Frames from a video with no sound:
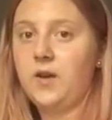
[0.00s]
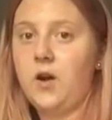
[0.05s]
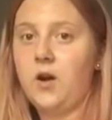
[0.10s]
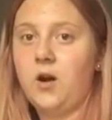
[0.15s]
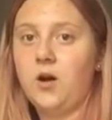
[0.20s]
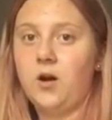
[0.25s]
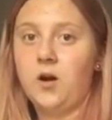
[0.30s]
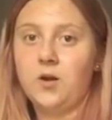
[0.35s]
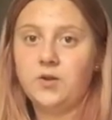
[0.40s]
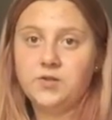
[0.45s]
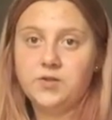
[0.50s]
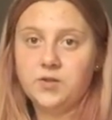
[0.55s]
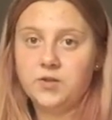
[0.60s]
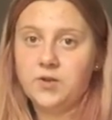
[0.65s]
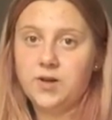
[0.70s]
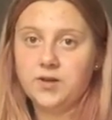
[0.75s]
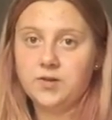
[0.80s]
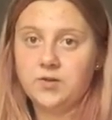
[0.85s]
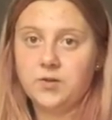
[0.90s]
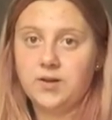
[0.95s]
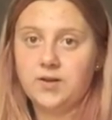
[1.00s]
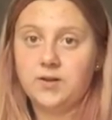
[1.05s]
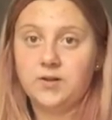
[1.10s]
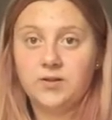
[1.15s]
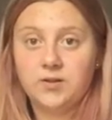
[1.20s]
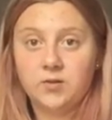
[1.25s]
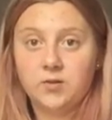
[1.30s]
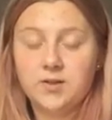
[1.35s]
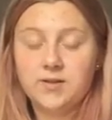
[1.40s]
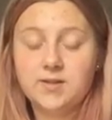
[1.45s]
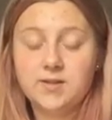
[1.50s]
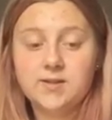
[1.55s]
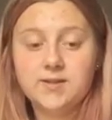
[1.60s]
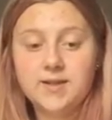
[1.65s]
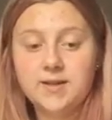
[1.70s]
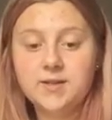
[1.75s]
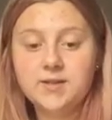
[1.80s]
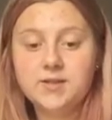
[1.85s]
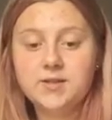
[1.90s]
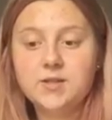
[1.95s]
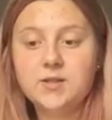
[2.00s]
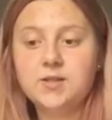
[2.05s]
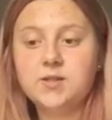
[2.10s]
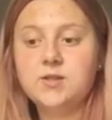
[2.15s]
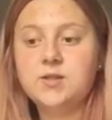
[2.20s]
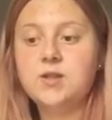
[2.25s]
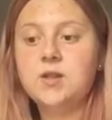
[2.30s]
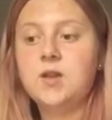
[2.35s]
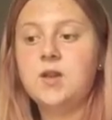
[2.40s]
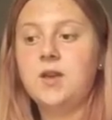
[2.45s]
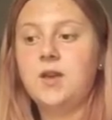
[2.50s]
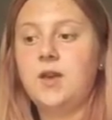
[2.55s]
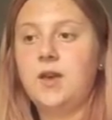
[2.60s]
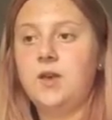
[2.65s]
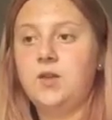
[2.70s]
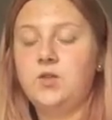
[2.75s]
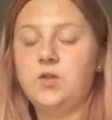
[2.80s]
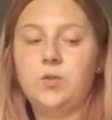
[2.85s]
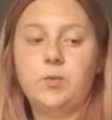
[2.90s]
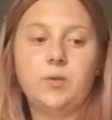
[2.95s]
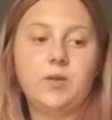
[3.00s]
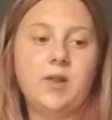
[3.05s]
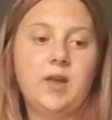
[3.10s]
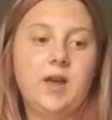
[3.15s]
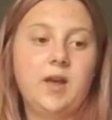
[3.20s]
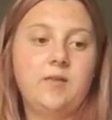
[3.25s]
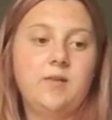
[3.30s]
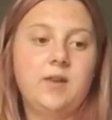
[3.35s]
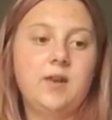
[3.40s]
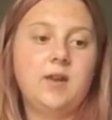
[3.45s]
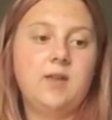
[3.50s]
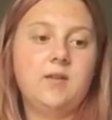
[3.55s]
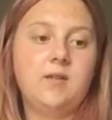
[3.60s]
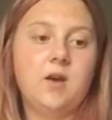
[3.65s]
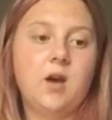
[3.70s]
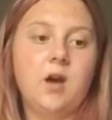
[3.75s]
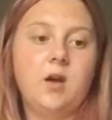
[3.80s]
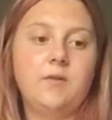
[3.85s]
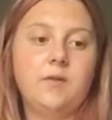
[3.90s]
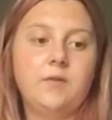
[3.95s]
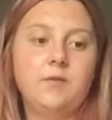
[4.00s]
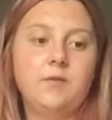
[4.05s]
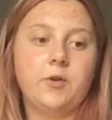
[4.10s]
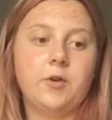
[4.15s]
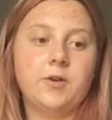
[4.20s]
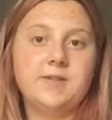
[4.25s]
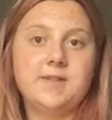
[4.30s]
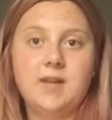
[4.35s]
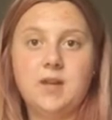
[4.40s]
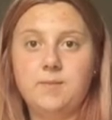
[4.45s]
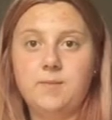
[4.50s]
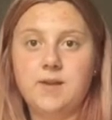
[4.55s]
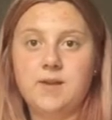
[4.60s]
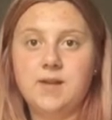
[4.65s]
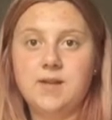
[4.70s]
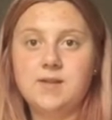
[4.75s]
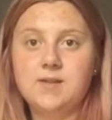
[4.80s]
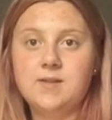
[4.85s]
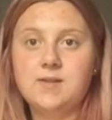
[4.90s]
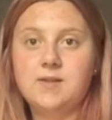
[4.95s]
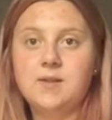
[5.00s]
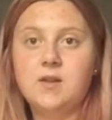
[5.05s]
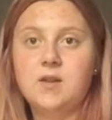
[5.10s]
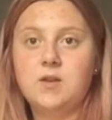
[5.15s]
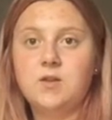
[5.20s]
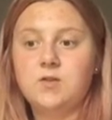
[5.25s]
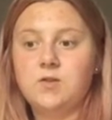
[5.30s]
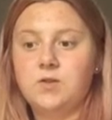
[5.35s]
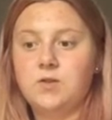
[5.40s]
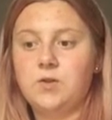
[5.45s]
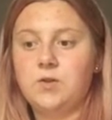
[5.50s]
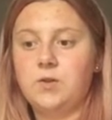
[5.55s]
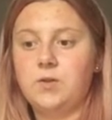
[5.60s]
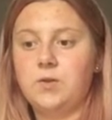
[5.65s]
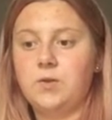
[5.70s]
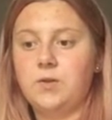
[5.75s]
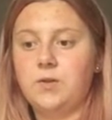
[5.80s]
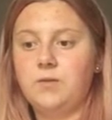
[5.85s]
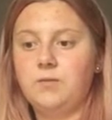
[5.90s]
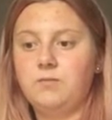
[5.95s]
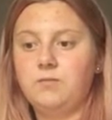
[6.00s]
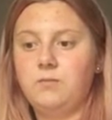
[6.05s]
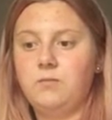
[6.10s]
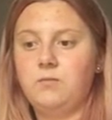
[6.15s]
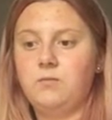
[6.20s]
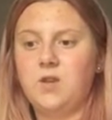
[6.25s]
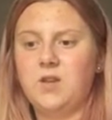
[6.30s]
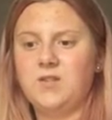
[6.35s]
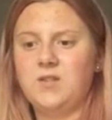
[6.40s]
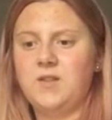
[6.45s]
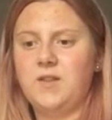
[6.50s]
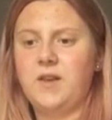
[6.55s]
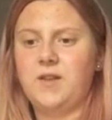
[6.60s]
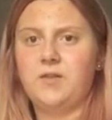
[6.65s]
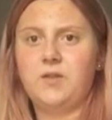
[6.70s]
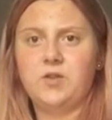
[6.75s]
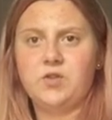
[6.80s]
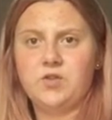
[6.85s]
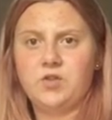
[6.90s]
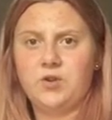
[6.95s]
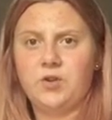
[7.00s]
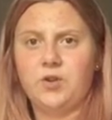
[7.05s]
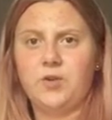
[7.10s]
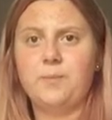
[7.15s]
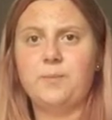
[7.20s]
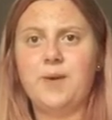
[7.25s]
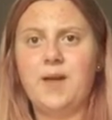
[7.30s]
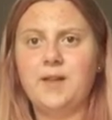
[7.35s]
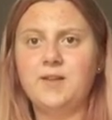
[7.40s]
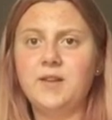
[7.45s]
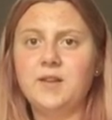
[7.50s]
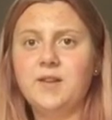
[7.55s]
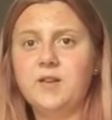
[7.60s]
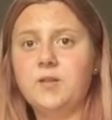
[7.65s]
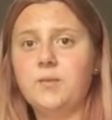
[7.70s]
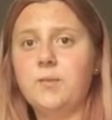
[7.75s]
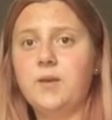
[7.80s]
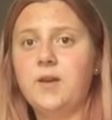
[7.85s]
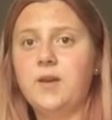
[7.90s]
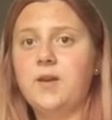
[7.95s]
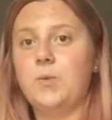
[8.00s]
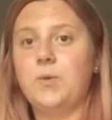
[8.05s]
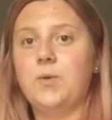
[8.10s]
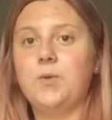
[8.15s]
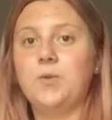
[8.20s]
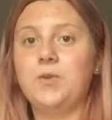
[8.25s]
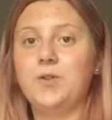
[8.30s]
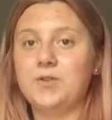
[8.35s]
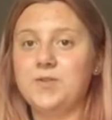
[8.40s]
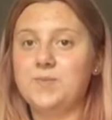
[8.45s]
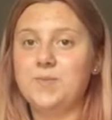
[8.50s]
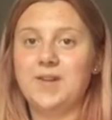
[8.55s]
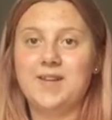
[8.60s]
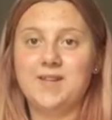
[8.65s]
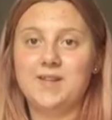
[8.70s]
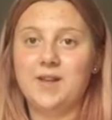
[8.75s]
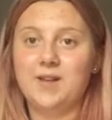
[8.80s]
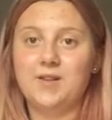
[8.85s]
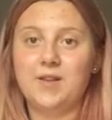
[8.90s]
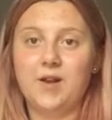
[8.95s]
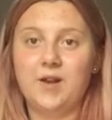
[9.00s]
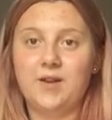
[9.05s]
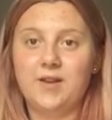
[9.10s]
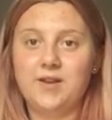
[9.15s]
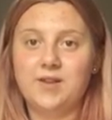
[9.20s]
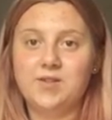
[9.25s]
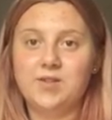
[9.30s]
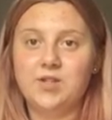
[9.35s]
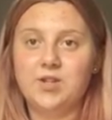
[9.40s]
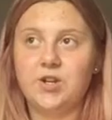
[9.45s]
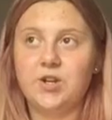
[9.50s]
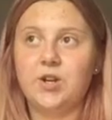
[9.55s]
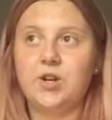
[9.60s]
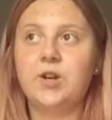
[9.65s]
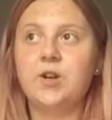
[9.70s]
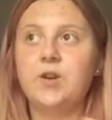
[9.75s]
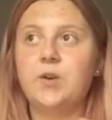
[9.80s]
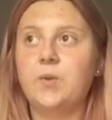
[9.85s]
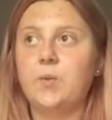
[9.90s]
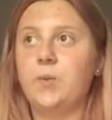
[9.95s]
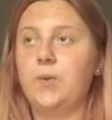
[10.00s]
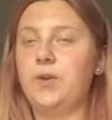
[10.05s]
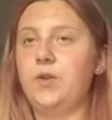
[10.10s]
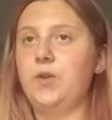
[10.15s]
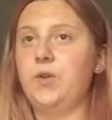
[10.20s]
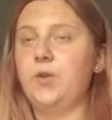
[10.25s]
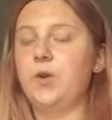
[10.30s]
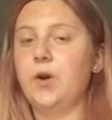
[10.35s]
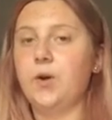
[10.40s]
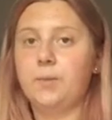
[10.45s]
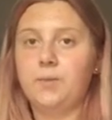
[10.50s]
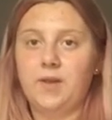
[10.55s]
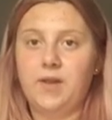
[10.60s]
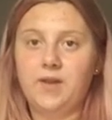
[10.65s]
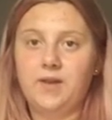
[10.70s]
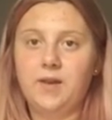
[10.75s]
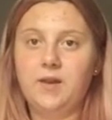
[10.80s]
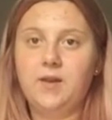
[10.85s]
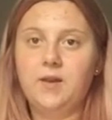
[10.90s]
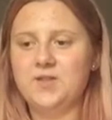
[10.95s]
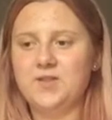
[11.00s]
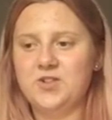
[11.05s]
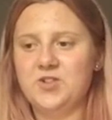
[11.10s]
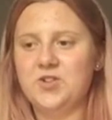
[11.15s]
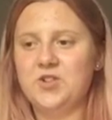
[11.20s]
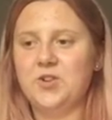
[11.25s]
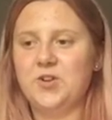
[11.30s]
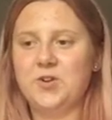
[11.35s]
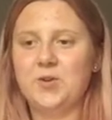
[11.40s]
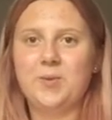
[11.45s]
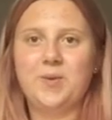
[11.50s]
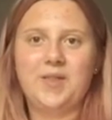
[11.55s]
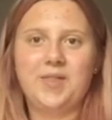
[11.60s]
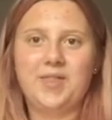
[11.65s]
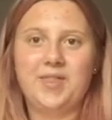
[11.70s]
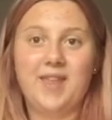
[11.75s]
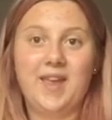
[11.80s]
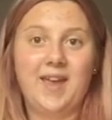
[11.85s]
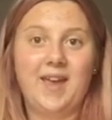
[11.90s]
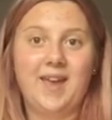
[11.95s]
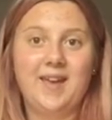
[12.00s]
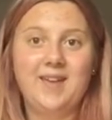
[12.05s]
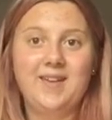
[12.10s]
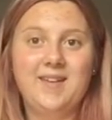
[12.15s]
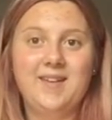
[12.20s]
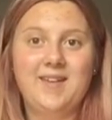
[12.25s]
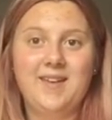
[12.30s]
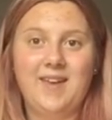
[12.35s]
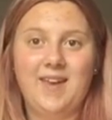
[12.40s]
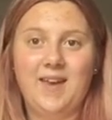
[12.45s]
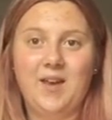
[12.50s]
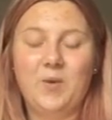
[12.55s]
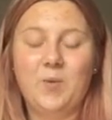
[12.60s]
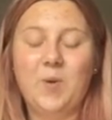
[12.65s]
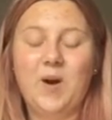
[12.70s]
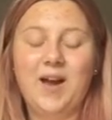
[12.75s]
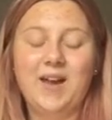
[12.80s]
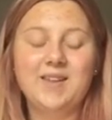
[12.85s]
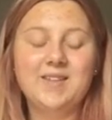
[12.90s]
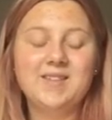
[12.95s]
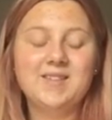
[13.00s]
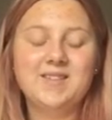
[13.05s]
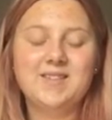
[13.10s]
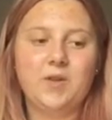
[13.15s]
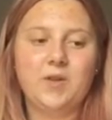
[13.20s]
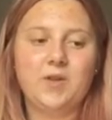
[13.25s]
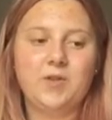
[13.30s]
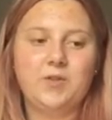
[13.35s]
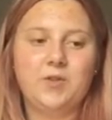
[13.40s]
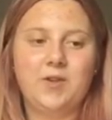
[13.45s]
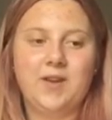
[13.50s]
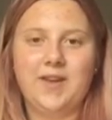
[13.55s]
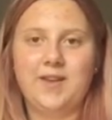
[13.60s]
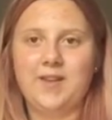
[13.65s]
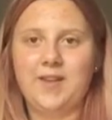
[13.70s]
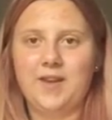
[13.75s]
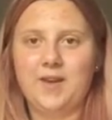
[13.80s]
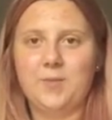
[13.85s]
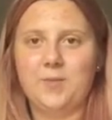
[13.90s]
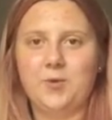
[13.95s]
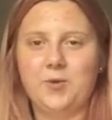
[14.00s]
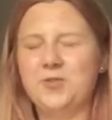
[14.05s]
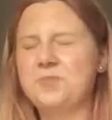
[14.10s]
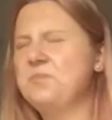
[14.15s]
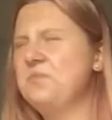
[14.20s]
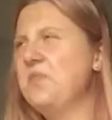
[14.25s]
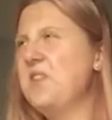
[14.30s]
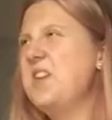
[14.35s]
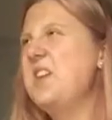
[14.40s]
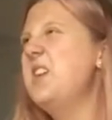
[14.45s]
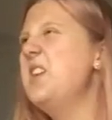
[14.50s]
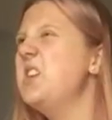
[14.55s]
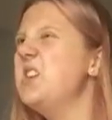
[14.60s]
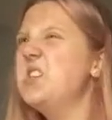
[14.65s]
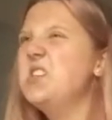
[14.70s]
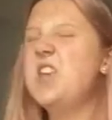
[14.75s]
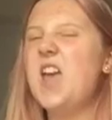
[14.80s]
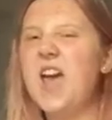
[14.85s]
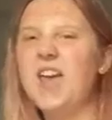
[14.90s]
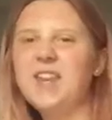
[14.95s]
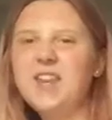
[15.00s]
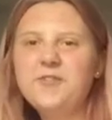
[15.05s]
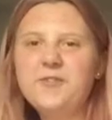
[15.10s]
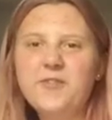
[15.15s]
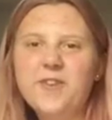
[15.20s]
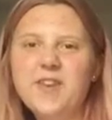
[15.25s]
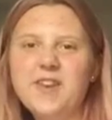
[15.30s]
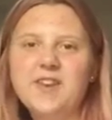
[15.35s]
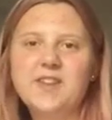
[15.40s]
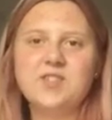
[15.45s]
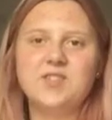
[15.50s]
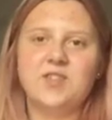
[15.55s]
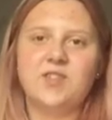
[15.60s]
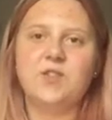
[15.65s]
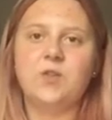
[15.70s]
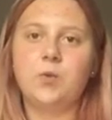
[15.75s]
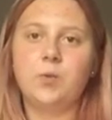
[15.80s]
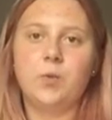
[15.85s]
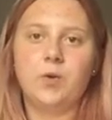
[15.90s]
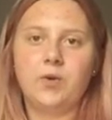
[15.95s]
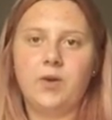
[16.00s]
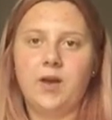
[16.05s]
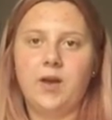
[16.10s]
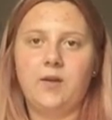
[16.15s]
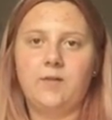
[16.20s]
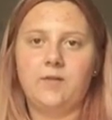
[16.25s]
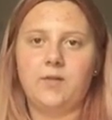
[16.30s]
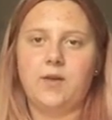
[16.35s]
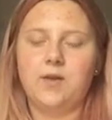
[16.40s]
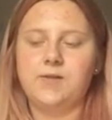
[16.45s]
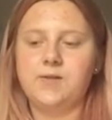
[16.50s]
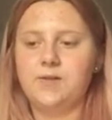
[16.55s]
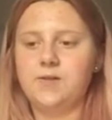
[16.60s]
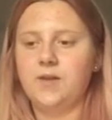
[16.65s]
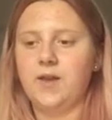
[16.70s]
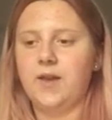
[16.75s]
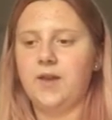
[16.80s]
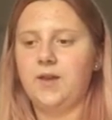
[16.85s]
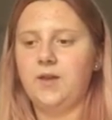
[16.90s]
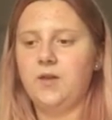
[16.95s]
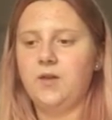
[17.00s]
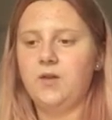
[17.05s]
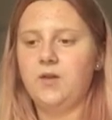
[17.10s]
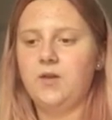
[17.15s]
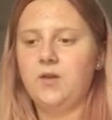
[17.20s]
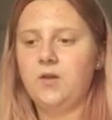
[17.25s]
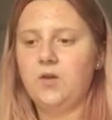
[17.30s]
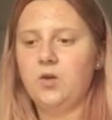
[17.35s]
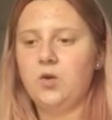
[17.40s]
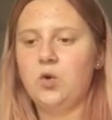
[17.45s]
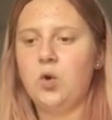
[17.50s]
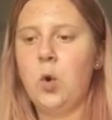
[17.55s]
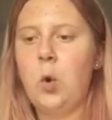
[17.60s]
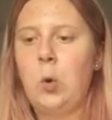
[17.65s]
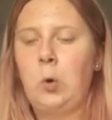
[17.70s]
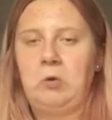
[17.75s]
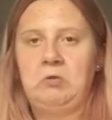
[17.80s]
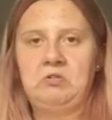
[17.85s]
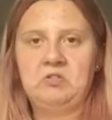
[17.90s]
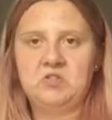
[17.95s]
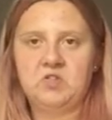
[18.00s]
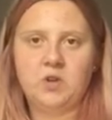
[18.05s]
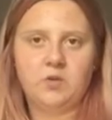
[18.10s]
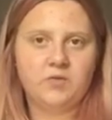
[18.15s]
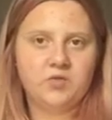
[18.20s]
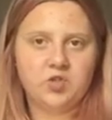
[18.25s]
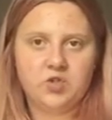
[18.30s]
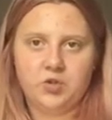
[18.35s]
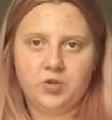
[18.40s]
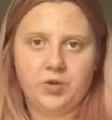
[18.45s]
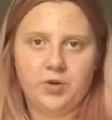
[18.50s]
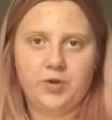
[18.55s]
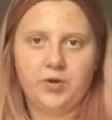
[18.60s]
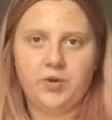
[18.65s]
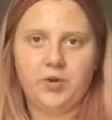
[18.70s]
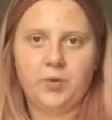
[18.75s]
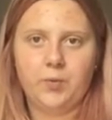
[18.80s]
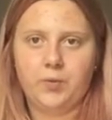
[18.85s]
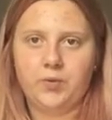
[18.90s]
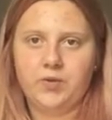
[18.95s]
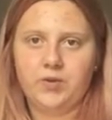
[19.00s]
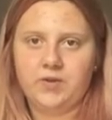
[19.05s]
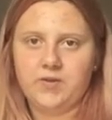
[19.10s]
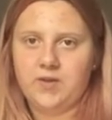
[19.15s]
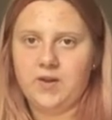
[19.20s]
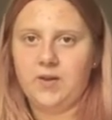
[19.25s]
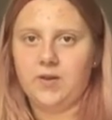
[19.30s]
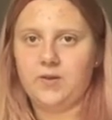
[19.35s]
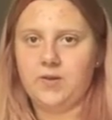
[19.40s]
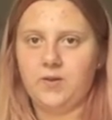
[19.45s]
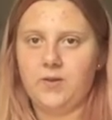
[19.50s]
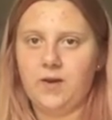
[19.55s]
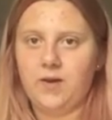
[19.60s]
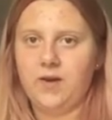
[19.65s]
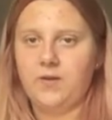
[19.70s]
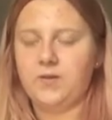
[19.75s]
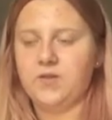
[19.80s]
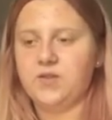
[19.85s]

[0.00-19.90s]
are on 200 degrees Celsius, and you will have it in the oven 10 minutes to just let the sugar melt a little bit. It would just make it a lot easier when you are blending the sugar with the egg whites to get like a more shiny finish, and you won't have this like corns of sugar. You would just have a